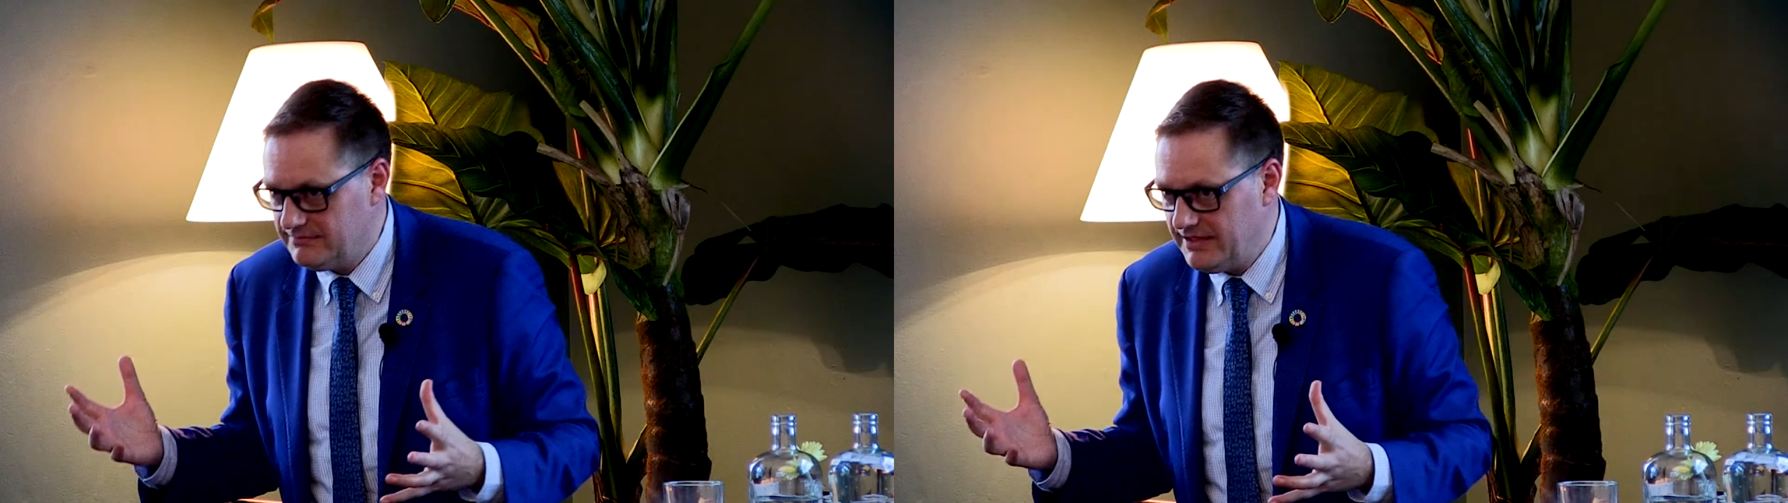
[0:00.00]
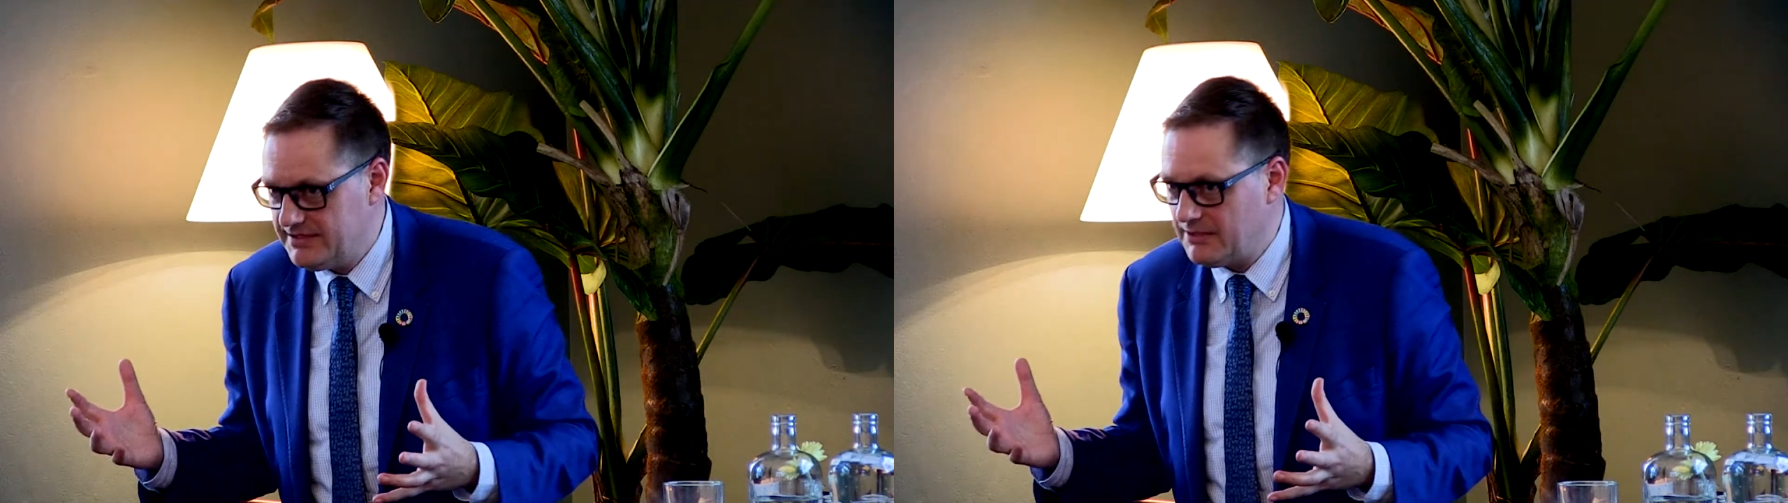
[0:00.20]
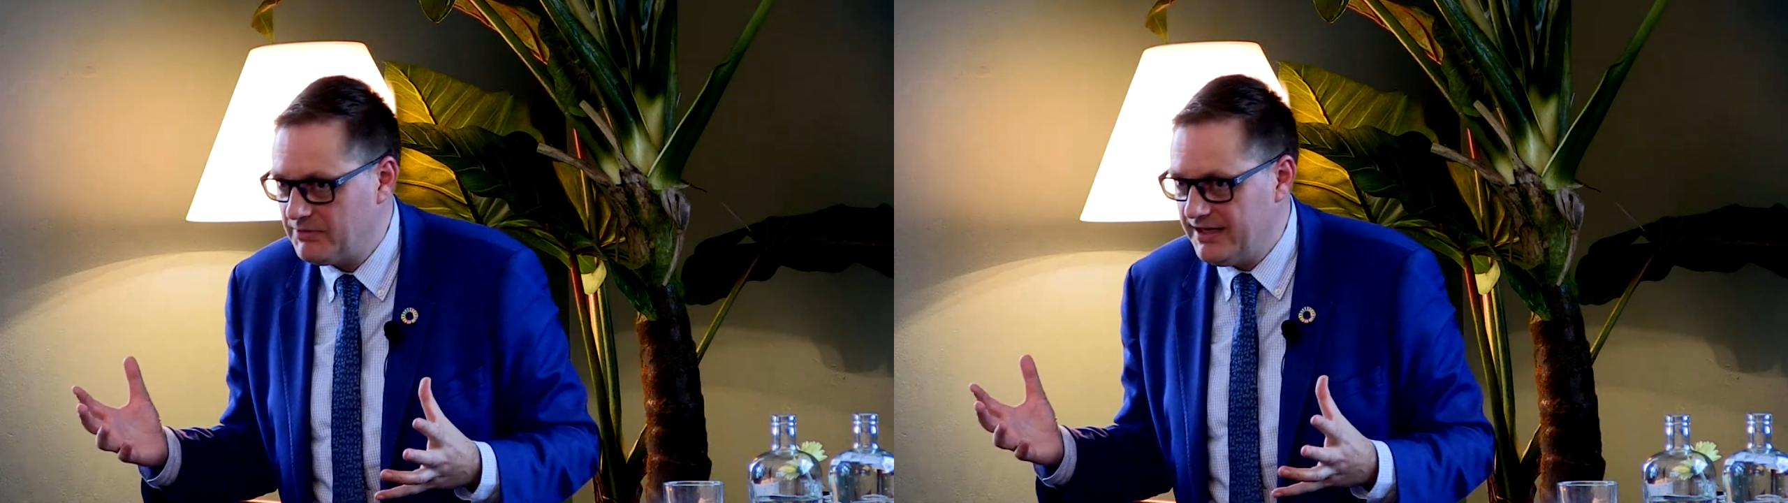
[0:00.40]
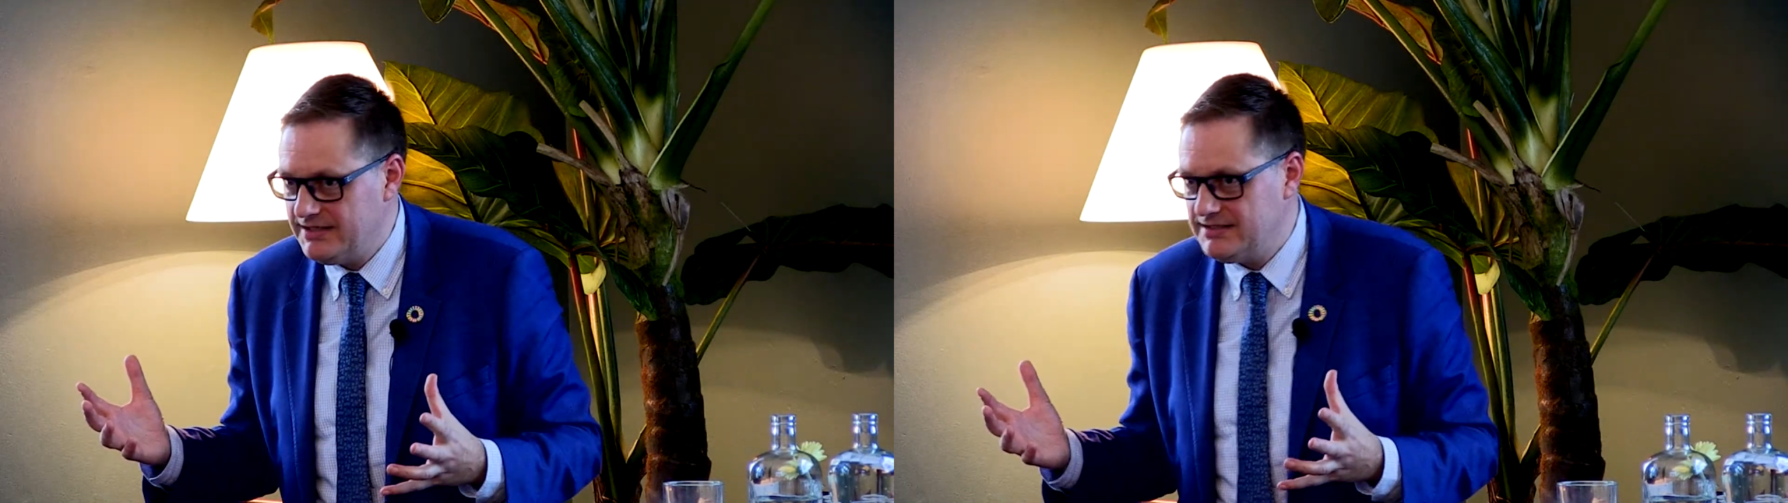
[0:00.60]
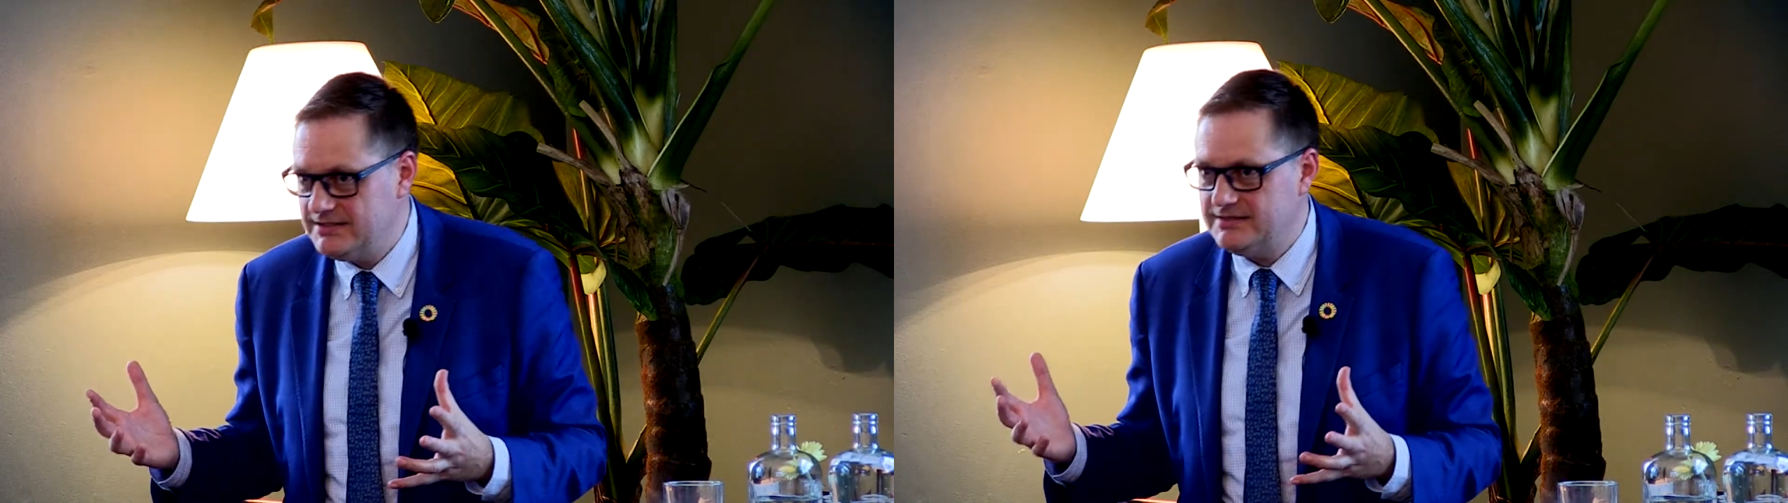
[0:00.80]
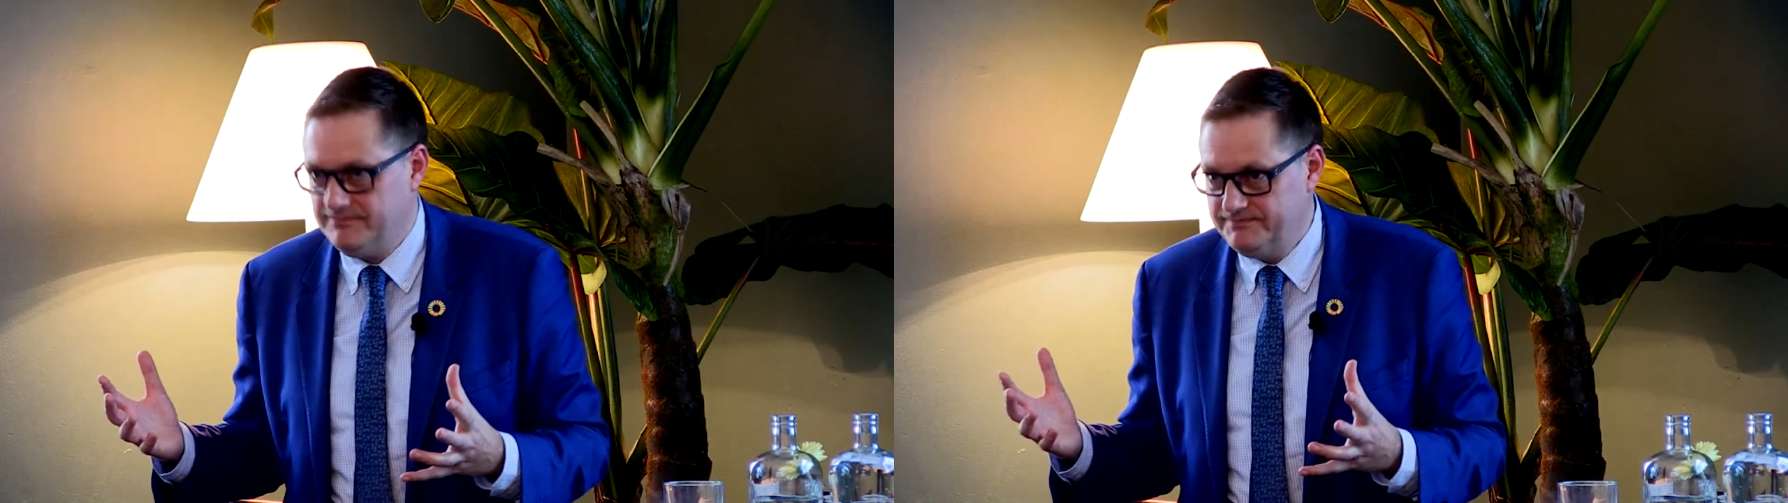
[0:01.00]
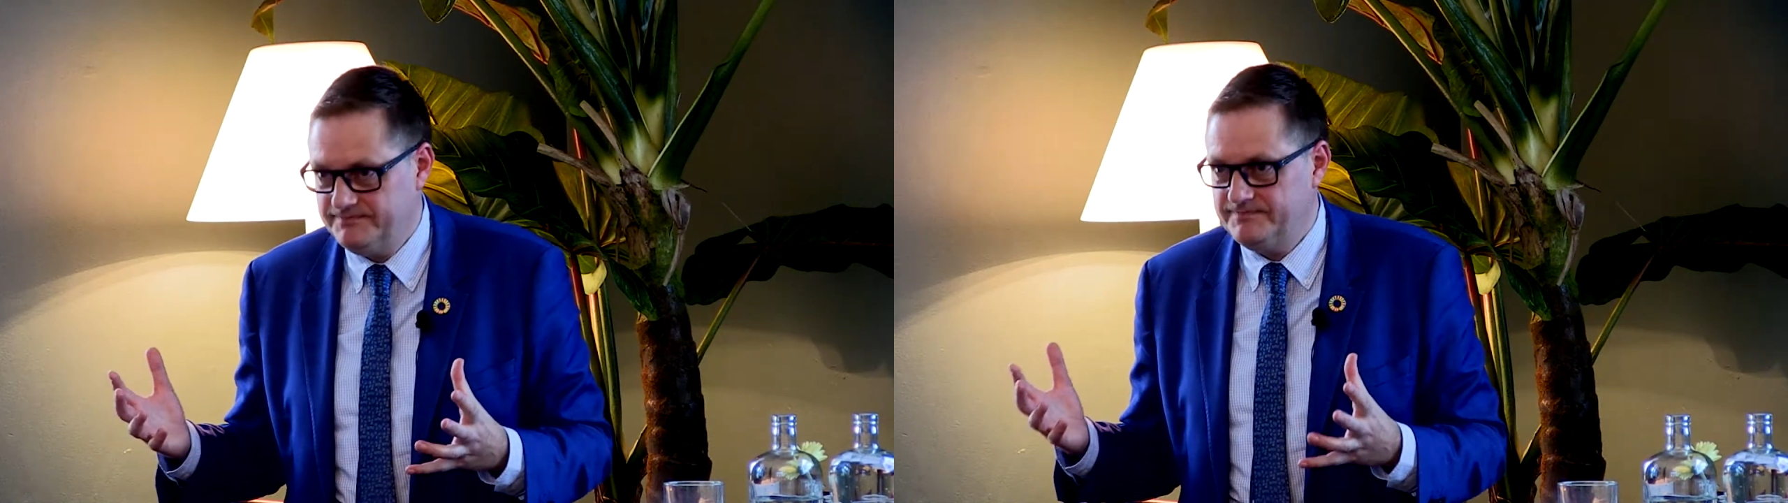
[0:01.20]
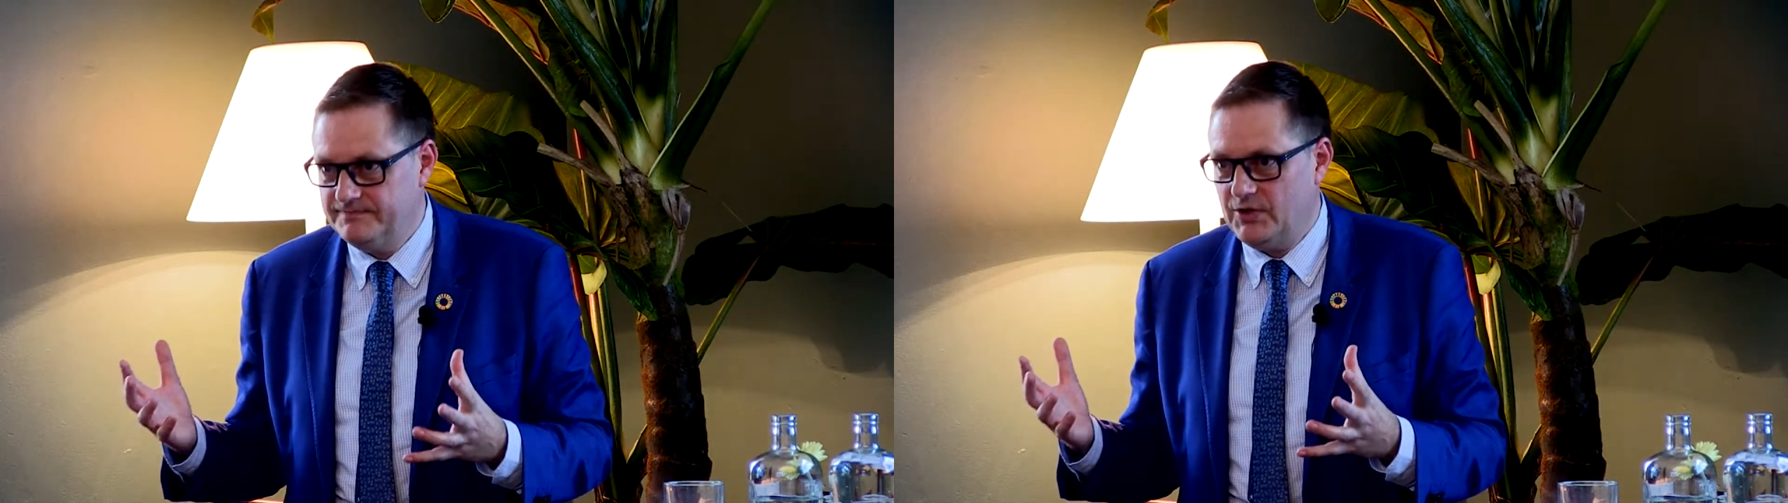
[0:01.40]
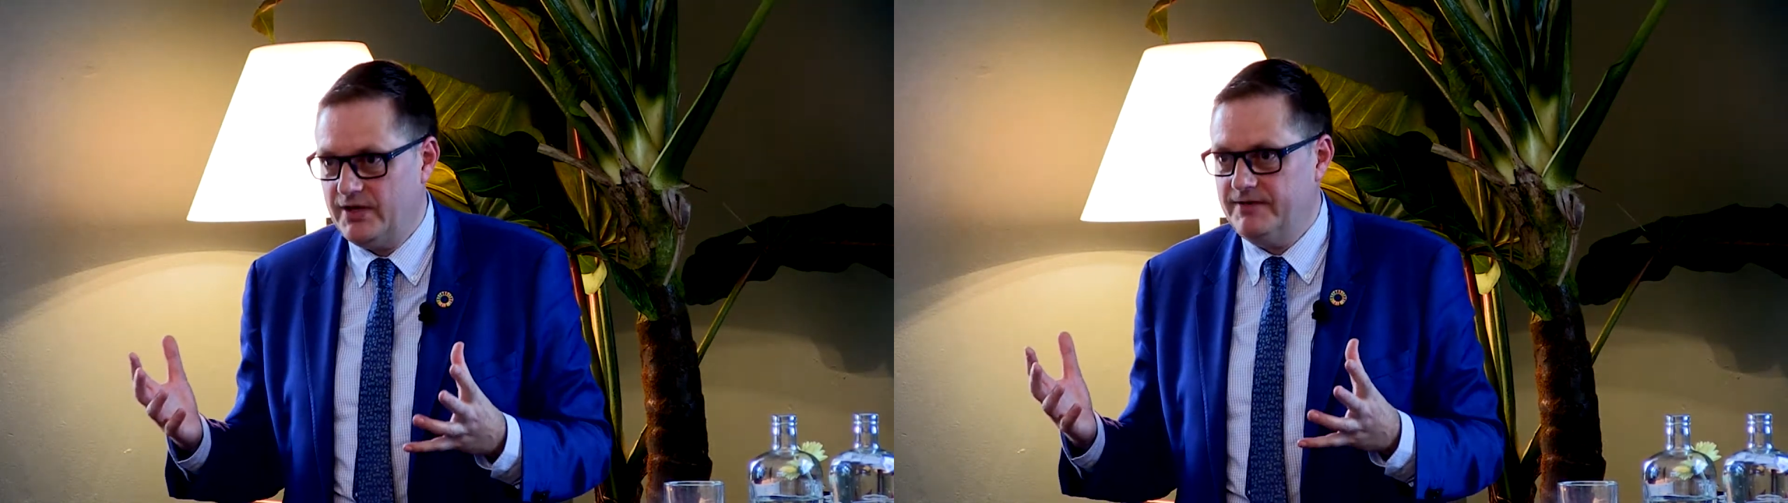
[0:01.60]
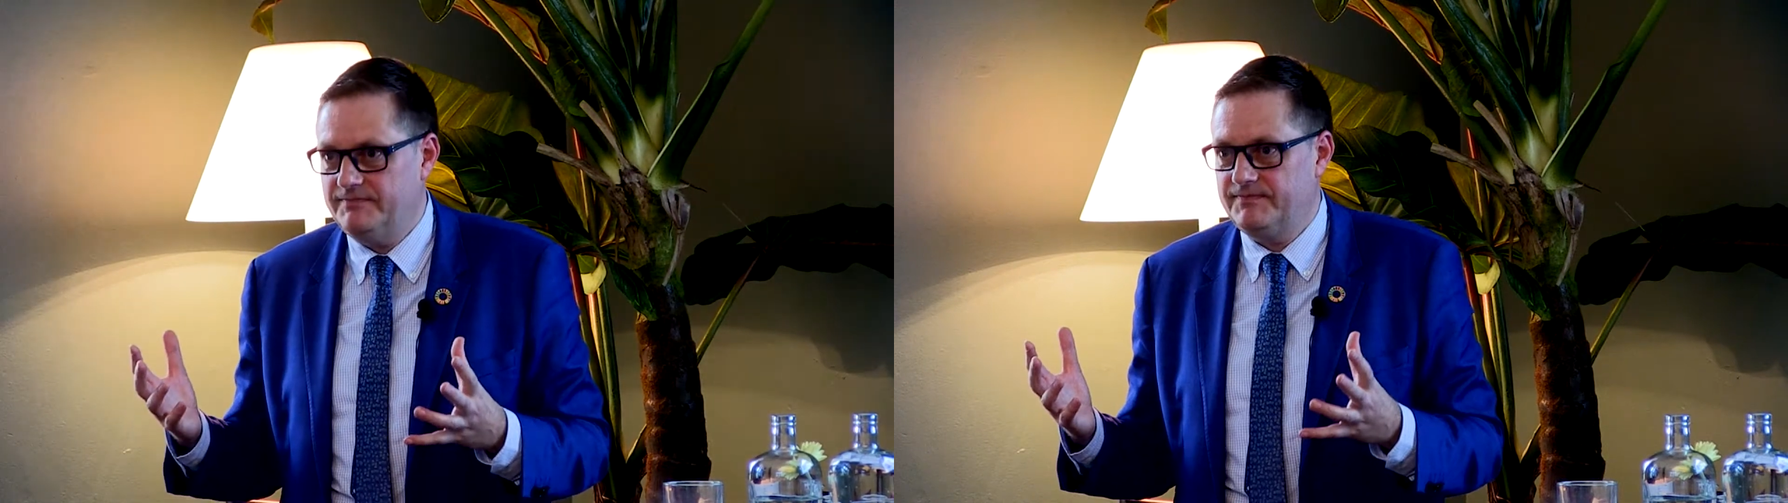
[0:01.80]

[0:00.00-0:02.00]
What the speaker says: in some cases, okay?